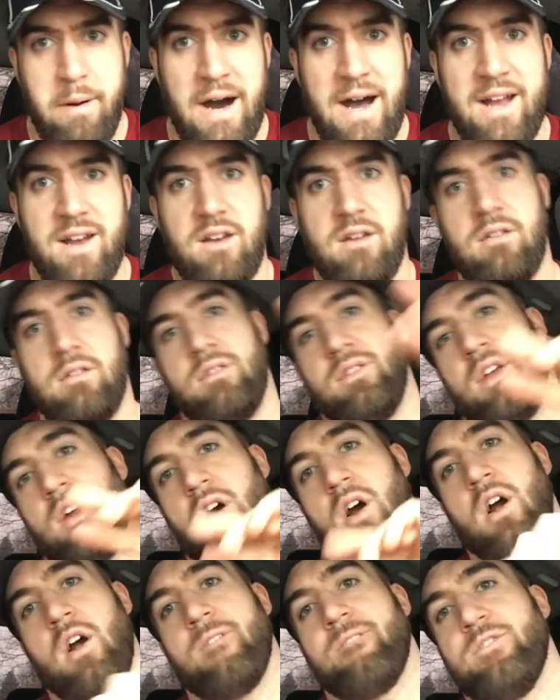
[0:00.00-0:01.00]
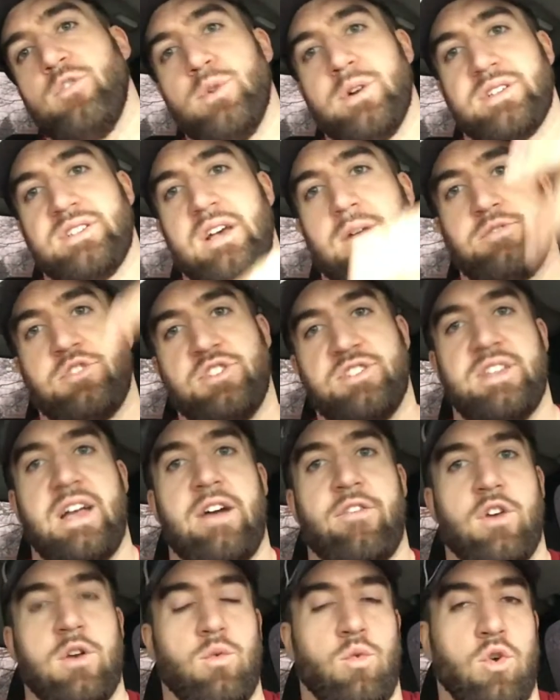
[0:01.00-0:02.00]
but there are a few exceptions to
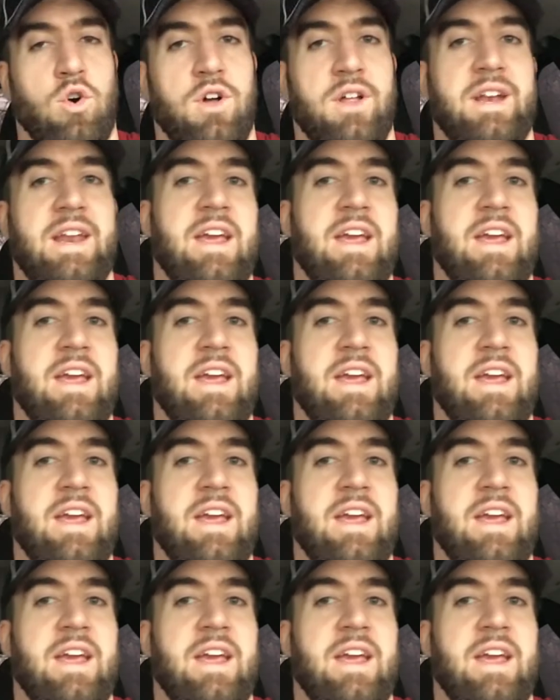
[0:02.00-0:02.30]
every rule,